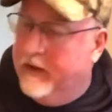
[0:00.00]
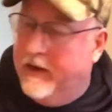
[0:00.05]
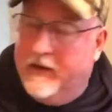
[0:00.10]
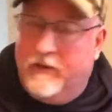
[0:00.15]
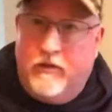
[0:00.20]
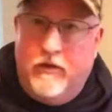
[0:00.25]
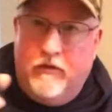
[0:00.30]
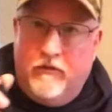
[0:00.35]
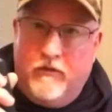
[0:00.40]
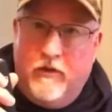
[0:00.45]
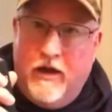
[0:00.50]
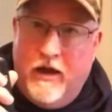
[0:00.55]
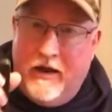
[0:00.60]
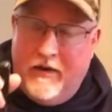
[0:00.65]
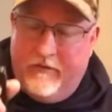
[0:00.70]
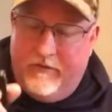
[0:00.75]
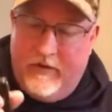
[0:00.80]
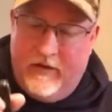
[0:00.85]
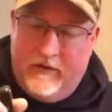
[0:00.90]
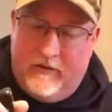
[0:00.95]
like this
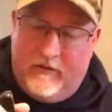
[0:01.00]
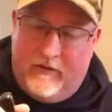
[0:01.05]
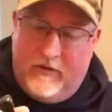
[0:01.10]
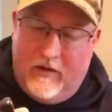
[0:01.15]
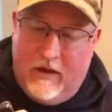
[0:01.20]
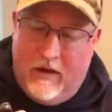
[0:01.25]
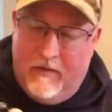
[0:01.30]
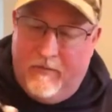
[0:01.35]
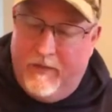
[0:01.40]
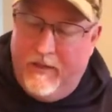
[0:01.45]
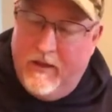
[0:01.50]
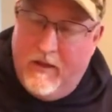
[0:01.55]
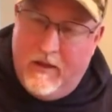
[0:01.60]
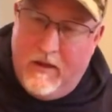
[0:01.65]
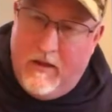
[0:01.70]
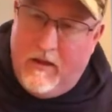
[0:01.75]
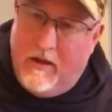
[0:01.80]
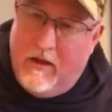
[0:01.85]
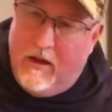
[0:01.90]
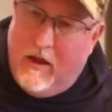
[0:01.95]
knife. It's, uh,
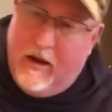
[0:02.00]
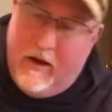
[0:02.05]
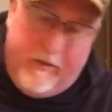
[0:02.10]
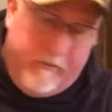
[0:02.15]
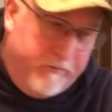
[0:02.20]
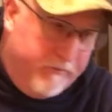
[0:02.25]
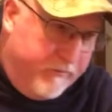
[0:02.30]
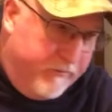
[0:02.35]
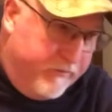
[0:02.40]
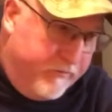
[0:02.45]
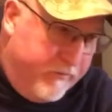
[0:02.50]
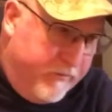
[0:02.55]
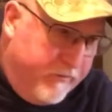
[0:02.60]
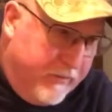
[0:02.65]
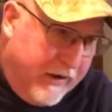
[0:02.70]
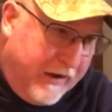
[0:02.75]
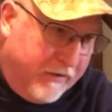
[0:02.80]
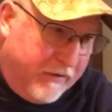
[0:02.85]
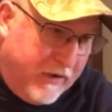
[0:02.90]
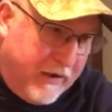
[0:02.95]
uh
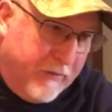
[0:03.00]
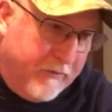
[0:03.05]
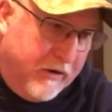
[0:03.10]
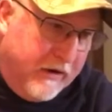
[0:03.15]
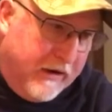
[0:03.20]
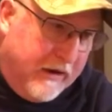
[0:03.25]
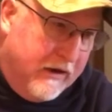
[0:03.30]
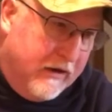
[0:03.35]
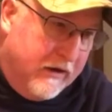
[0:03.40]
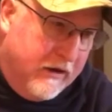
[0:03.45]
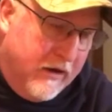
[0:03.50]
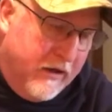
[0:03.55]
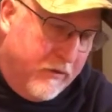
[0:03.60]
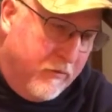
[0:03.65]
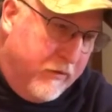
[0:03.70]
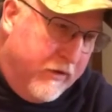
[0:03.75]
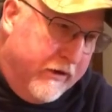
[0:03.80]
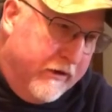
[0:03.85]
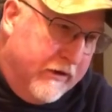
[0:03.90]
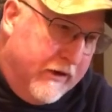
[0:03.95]
but I think I'm going to get
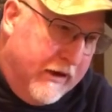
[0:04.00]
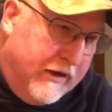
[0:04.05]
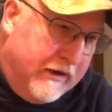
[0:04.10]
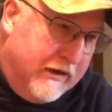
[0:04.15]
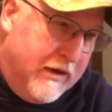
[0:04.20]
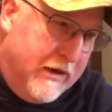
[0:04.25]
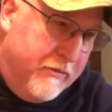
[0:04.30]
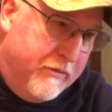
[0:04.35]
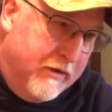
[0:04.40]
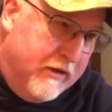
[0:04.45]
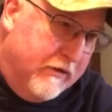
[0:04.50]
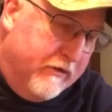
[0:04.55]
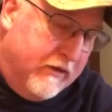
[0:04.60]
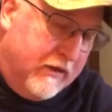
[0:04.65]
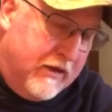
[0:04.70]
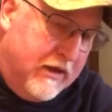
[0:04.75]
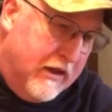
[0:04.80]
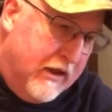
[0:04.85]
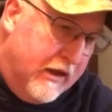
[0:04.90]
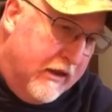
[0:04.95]
another one and keep it in
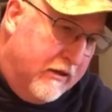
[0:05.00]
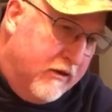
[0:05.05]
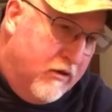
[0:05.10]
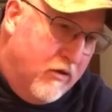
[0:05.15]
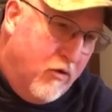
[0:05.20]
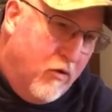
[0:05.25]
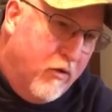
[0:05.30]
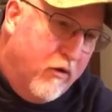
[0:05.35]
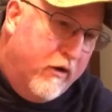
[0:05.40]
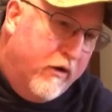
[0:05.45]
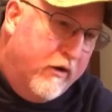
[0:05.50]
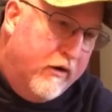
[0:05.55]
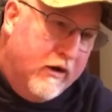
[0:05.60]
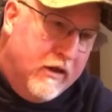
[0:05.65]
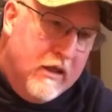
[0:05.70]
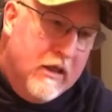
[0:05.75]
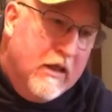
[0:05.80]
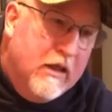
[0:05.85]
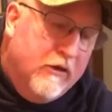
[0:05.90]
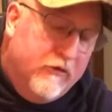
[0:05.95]
the kit, or
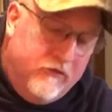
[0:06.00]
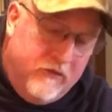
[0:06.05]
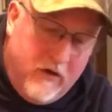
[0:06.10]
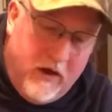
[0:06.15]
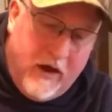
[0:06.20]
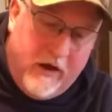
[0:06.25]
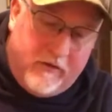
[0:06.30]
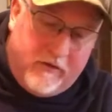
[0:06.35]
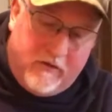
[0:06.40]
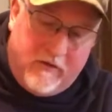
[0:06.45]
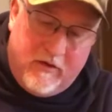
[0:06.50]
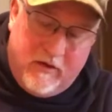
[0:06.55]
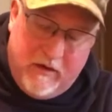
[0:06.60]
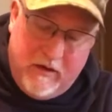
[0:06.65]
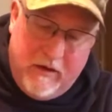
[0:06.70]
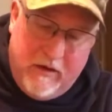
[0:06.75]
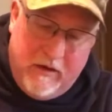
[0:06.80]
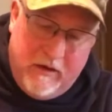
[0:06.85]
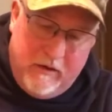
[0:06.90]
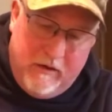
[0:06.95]
just
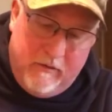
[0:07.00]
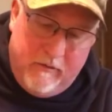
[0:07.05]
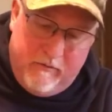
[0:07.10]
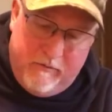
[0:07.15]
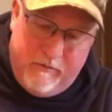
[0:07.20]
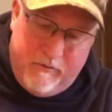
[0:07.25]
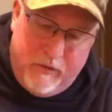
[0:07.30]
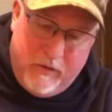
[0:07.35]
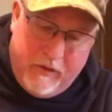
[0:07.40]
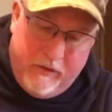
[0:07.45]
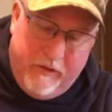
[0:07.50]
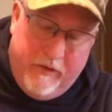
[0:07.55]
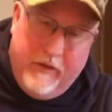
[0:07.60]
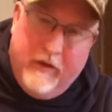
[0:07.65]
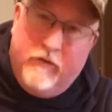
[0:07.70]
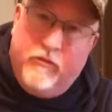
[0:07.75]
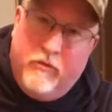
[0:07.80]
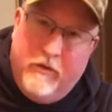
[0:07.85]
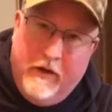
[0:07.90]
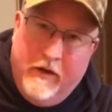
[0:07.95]
put
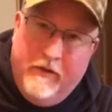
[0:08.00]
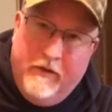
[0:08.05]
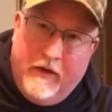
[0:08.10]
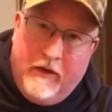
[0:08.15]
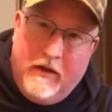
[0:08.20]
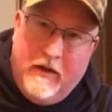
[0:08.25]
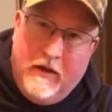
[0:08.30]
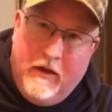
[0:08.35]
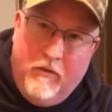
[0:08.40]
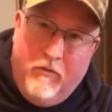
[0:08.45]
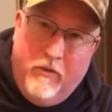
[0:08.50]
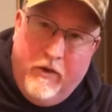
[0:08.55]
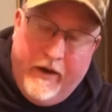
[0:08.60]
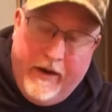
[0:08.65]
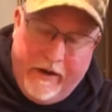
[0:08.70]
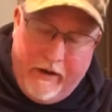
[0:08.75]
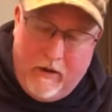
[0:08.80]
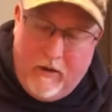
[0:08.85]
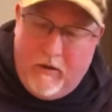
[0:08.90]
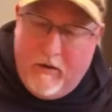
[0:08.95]
this one in the kit when
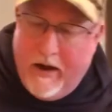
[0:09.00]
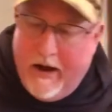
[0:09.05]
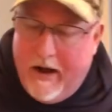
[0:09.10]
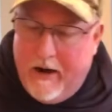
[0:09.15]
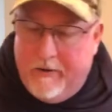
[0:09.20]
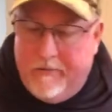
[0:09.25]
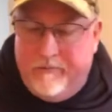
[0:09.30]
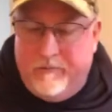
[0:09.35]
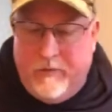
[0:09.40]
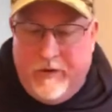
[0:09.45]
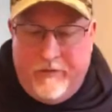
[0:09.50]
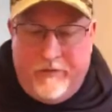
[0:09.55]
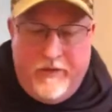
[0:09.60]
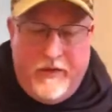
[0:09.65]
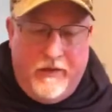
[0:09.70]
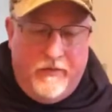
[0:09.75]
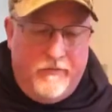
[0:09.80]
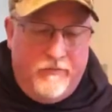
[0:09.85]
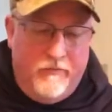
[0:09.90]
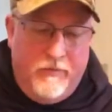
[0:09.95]
I go out with
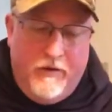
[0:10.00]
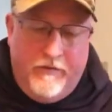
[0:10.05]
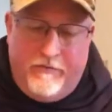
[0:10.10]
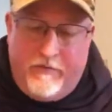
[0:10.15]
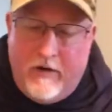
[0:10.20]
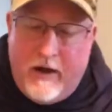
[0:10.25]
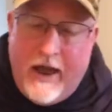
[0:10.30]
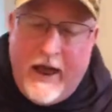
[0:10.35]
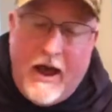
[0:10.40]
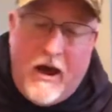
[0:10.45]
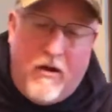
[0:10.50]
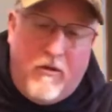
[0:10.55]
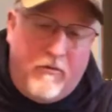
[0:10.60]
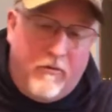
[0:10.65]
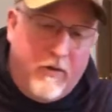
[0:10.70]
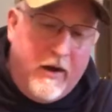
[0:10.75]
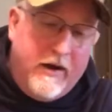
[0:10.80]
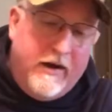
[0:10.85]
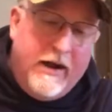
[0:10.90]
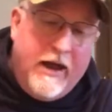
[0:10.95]
it. But for now,
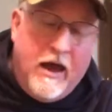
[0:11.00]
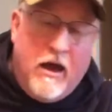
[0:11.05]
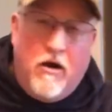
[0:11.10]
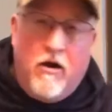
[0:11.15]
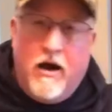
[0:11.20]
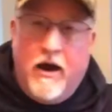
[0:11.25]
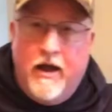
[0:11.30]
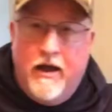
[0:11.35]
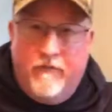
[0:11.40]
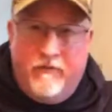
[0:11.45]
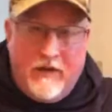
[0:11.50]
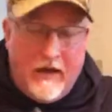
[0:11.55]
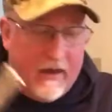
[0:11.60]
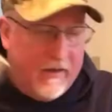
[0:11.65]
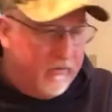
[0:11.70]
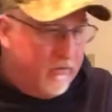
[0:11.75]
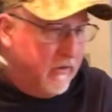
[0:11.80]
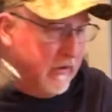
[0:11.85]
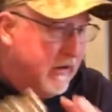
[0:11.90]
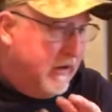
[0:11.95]
right now, I've
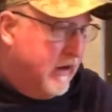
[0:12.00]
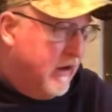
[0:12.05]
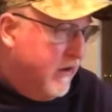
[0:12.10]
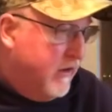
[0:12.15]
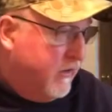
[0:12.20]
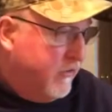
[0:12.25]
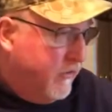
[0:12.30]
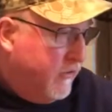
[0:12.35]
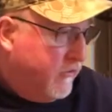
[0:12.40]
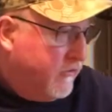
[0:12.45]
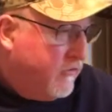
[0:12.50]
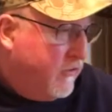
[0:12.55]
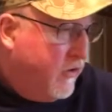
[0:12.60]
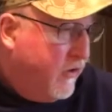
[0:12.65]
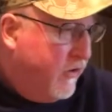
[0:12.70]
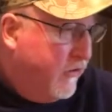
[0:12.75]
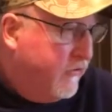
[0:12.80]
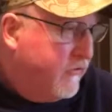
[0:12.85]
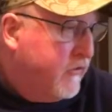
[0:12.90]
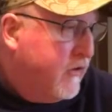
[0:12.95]
got the uh, the
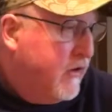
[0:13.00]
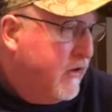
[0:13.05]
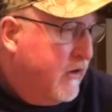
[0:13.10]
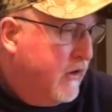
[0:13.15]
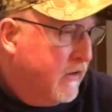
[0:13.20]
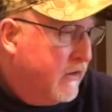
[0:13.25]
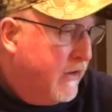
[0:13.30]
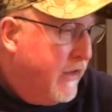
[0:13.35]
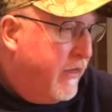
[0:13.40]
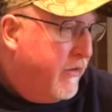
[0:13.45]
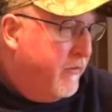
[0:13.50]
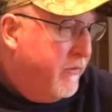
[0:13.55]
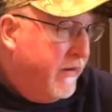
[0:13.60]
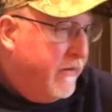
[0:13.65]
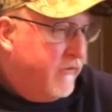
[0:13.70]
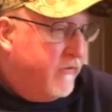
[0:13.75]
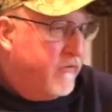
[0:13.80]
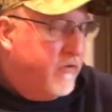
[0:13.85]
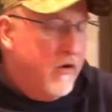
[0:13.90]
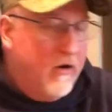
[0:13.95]
Surge
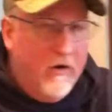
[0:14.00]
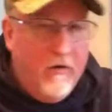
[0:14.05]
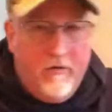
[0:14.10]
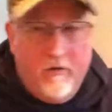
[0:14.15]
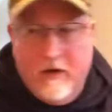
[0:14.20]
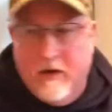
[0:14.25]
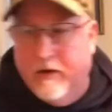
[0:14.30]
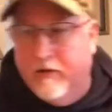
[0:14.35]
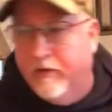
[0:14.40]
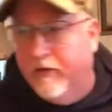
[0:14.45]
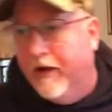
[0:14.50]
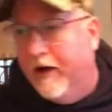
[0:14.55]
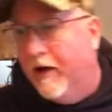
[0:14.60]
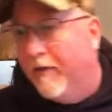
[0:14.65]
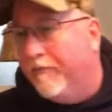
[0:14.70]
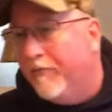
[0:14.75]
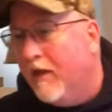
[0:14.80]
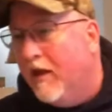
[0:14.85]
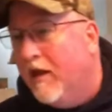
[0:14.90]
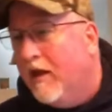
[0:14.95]
Leatherman Surge in there.